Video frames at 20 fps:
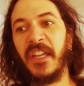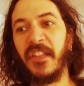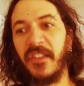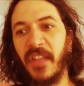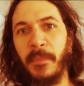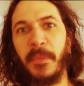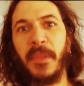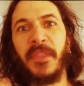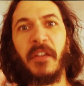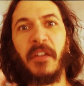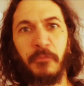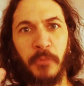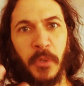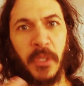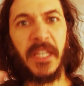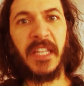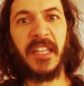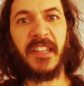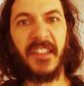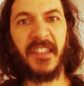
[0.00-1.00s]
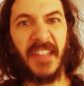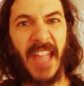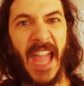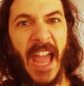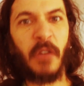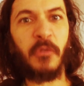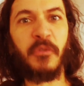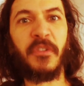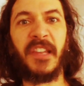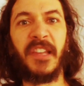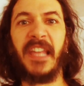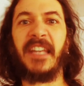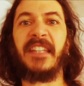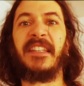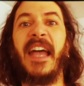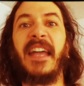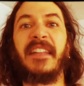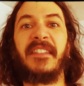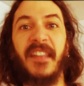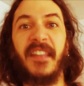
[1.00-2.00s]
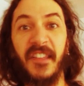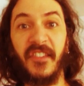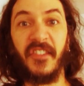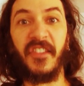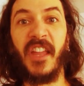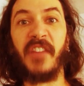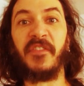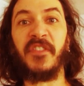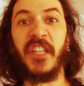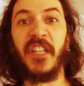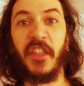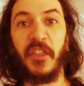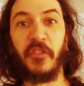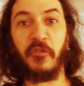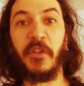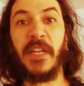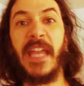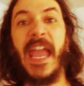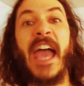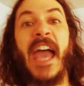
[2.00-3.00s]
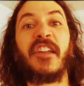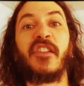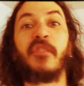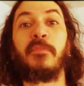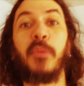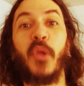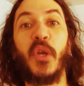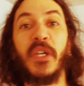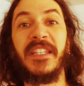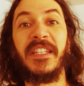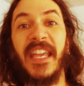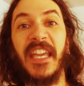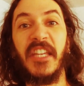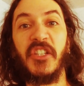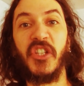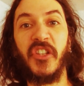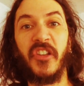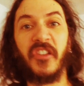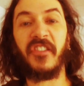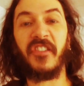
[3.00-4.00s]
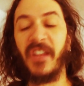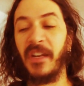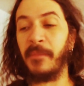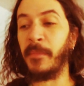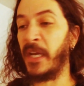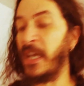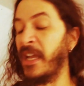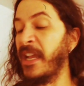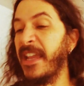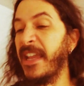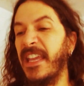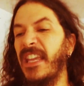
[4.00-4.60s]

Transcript: something that really sounds like 1973 exploitation cinema,